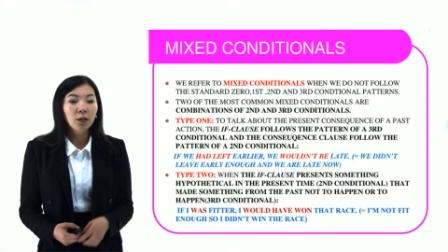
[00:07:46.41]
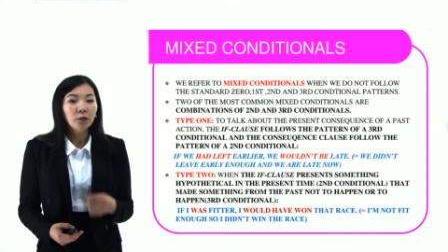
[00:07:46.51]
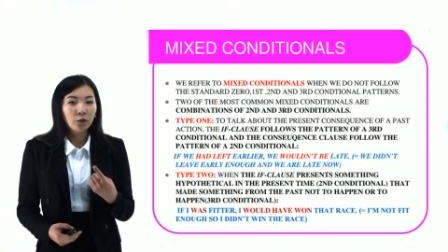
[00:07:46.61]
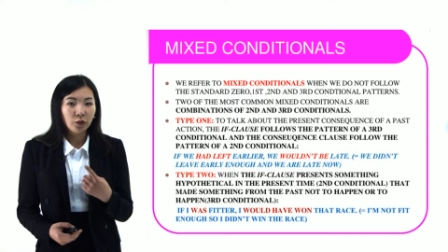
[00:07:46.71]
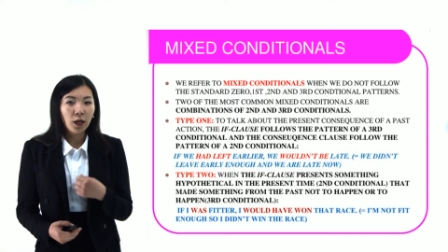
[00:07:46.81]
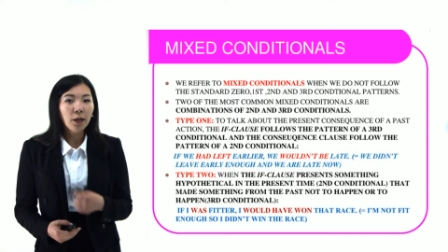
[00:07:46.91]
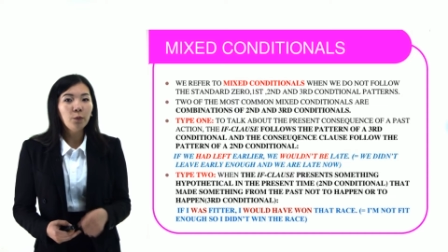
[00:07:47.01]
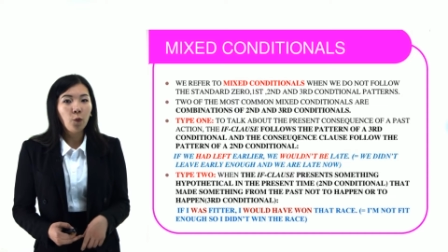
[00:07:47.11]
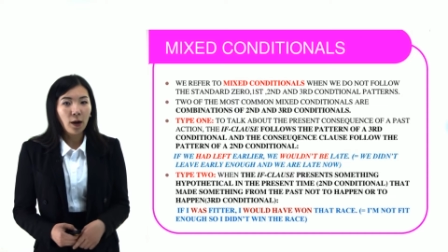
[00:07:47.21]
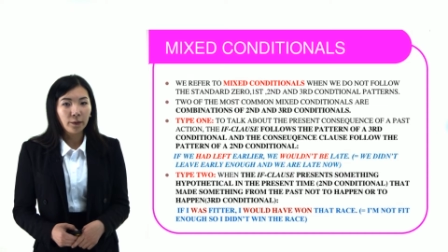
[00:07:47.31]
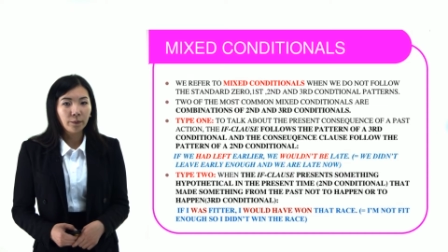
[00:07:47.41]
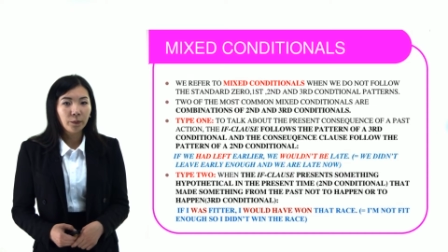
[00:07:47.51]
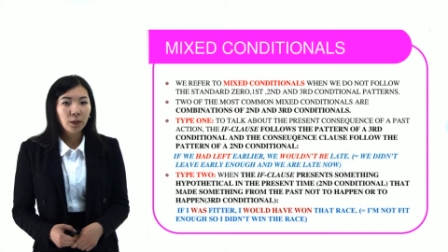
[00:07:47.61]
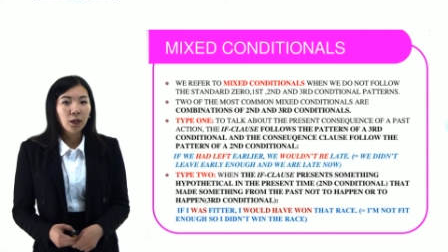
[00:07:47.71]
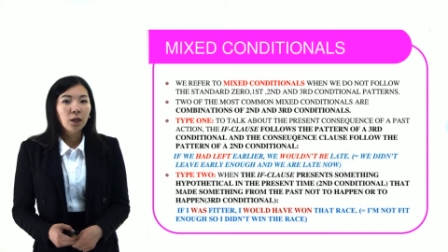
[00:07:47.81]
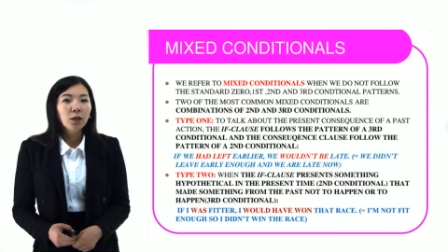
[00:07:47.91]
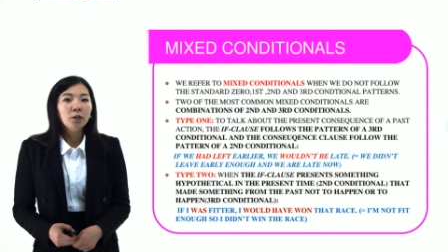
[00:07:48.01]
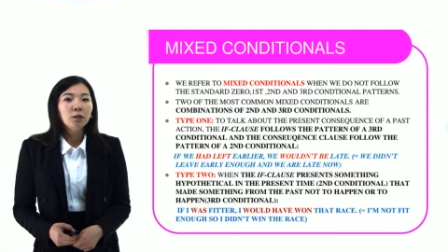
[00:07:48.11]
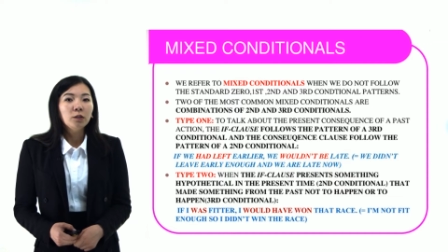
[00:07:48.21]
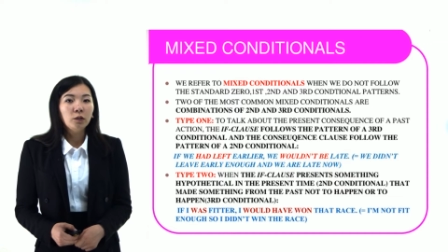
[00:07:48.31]
So type 1,
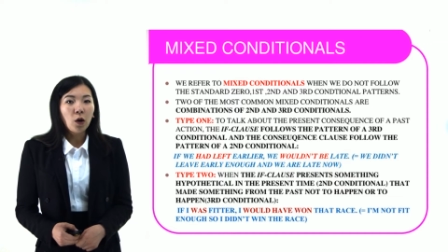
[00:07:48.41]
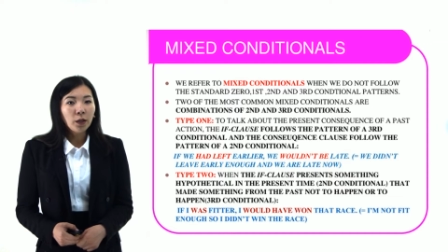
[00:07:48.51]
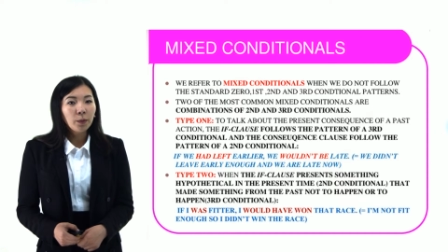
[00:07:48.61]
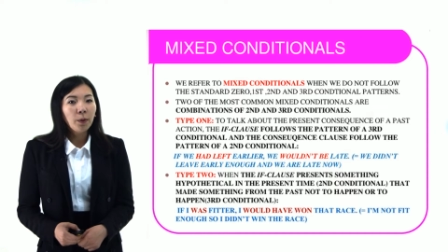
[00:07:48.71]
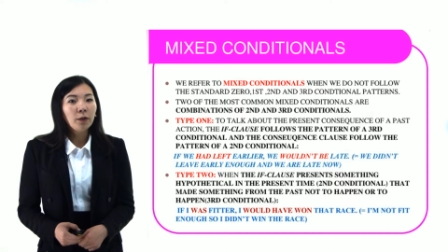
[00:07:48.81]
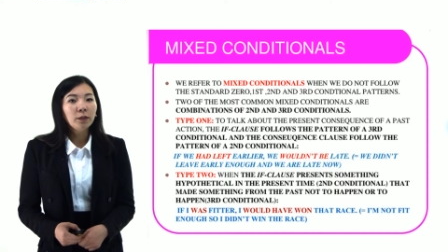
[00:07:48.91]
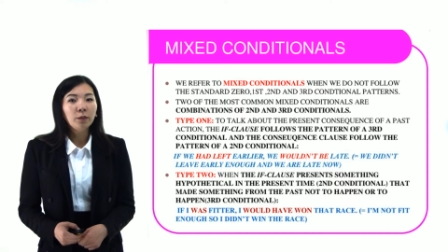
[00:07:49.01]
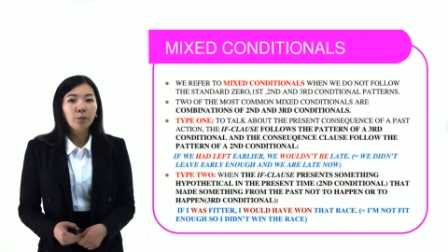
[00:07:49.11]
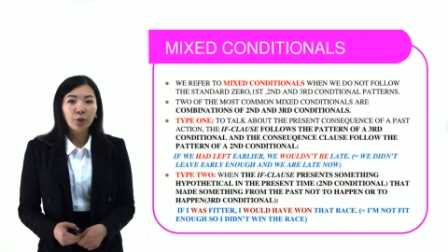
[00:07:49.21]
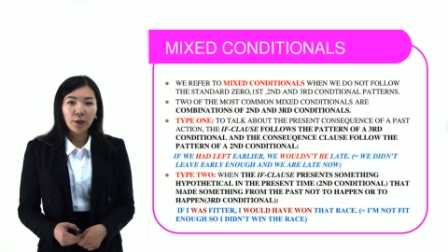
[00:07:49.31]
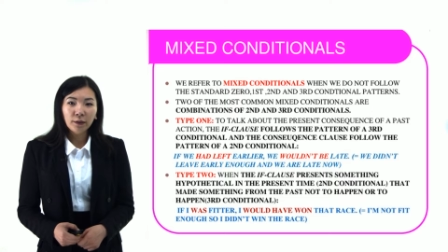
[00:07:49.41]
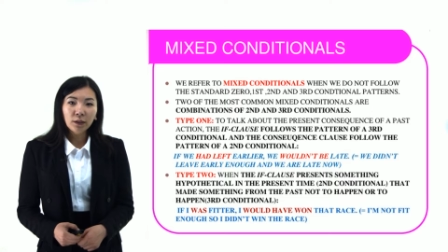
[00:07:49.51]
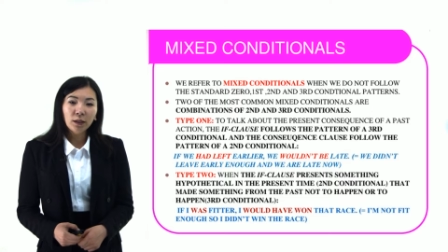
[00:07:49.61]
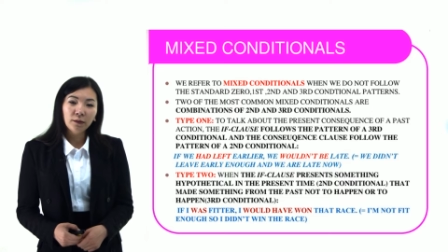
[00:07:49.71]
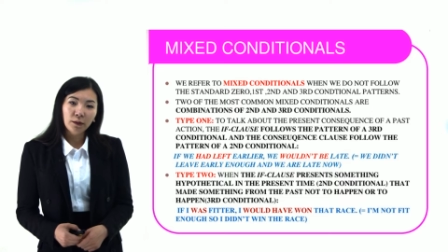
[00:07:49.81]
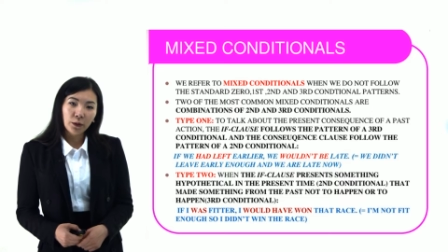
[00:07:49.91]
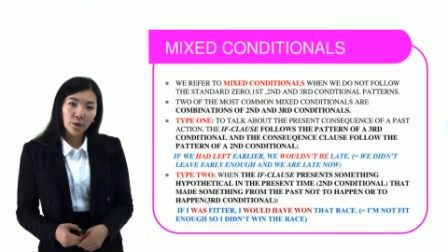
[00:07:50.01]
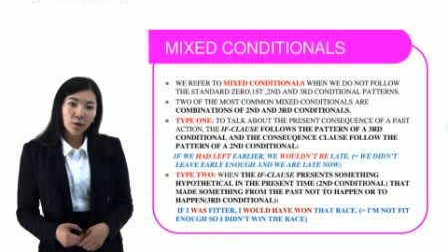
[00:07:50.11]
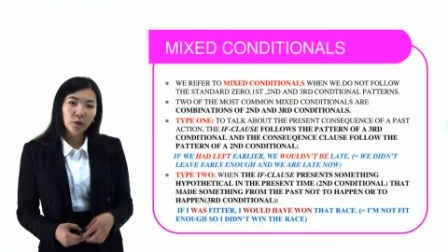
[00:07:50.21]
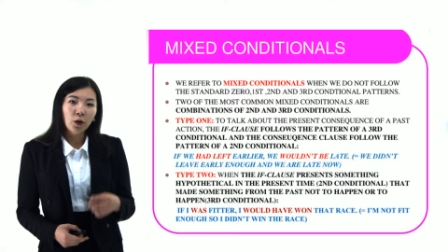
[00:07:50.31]
to talk about the present
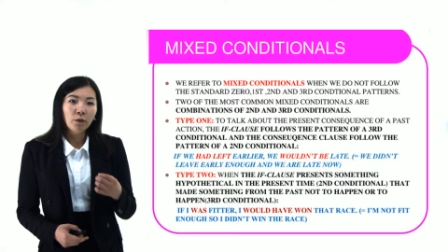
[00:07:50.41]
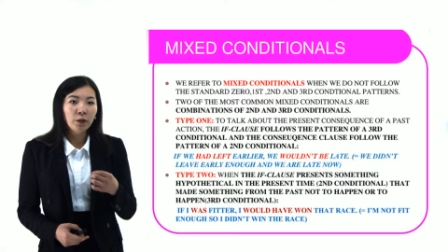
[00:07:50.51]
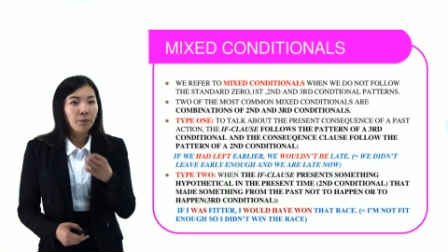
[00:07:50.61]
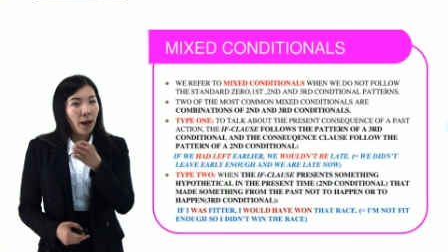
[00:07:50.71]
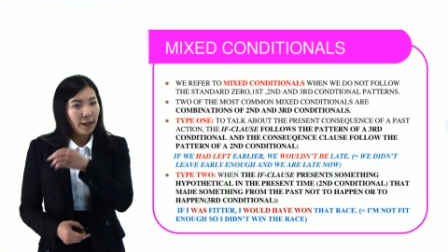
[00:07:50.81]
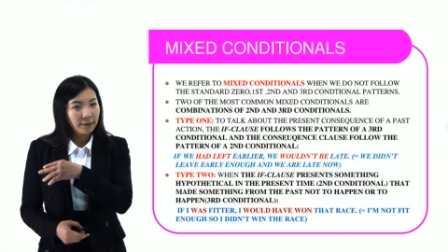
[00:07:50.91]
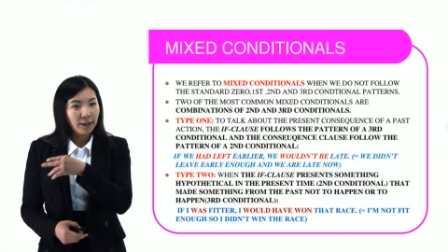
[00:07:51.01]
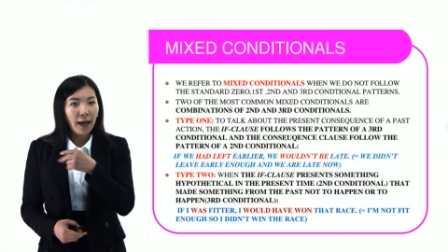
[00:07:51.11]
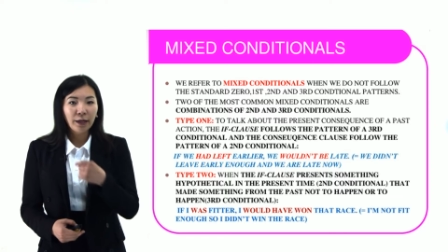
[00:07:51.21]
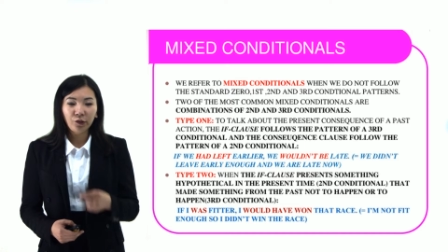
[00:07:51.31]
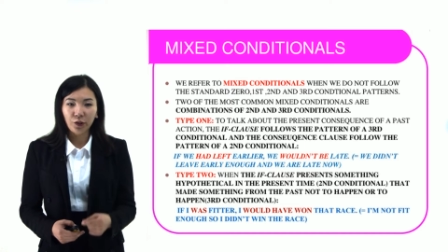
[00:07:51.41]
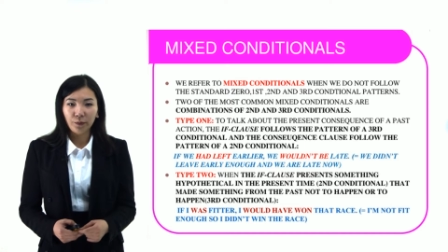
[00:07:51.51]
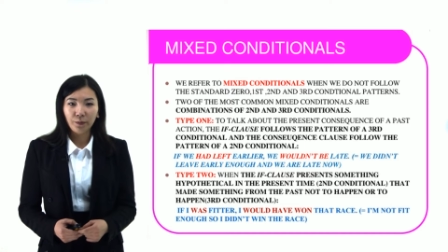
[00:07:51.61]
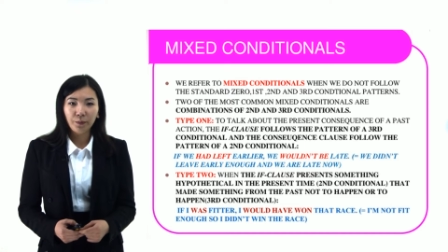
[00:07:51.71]
consequences of the past action.